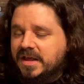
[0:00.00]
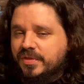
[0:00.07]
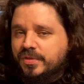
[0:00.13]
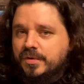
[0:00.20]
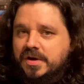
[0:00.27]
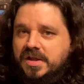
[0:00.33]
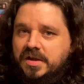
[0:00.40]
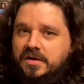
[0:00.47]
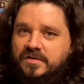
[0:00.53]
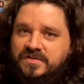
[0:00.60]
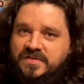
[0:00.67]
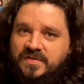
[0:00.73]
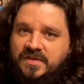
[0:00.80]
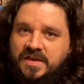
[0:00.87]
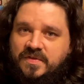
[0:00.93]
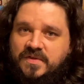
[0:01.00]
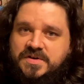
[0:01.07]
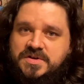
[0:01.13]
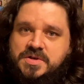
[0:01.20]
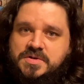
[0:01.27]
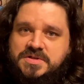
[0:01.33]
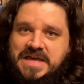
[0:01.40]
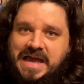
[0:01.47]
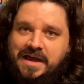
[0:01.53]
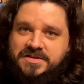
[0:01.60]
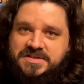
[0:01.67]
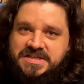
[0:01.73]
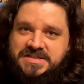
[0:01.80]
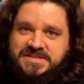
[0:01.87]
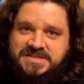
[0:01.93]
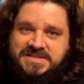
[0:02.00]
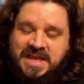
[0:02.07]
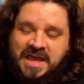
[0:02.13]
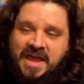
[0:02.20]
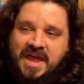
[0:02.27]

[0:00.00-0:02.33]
like 30 years in the 2000s,